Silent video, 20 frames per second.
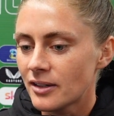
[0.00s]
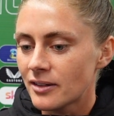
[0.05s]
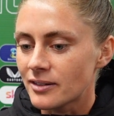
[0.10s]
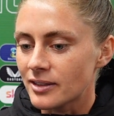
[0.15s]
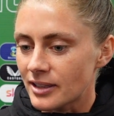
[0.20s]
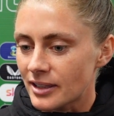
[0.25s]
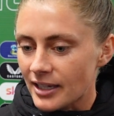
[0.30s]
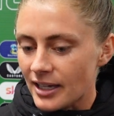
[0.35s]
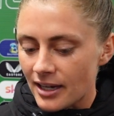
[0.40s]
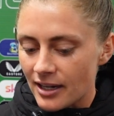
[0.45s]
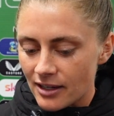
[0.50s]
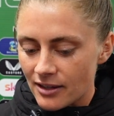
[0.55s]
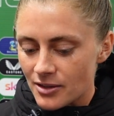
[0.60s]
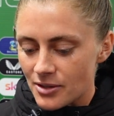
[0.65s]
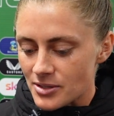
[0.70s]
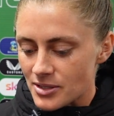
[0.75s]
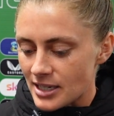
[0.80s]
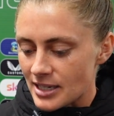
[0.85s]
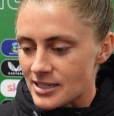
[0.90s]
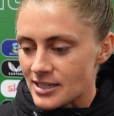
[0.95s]
really getting
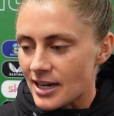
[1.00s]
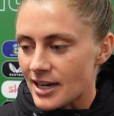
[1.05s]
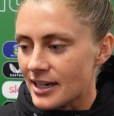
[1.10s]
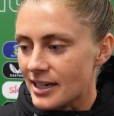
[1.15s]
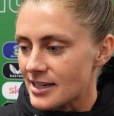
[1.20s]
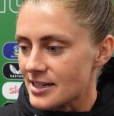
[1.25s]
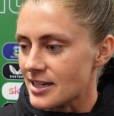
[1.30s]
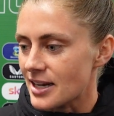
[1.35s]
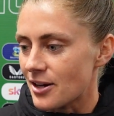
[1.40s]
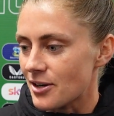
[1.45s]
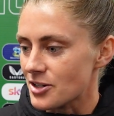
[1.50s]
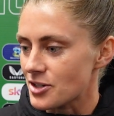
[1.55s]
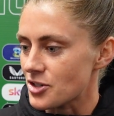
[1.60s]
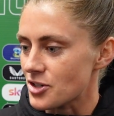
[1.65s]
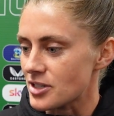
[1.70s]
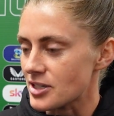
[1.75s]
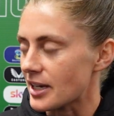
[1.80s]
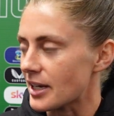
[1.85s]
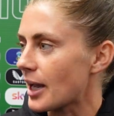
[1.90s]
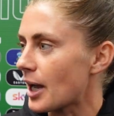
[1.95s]
those anxieties out is
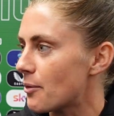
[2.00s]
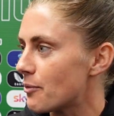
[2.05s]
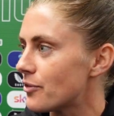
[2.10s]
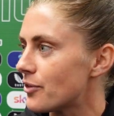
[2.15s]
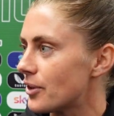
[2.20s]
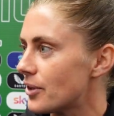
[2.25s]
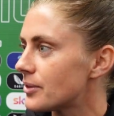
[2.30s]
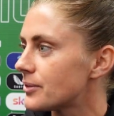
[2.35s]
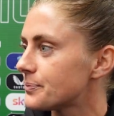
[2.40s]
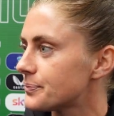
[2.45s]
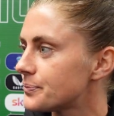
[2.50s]
just like helpful.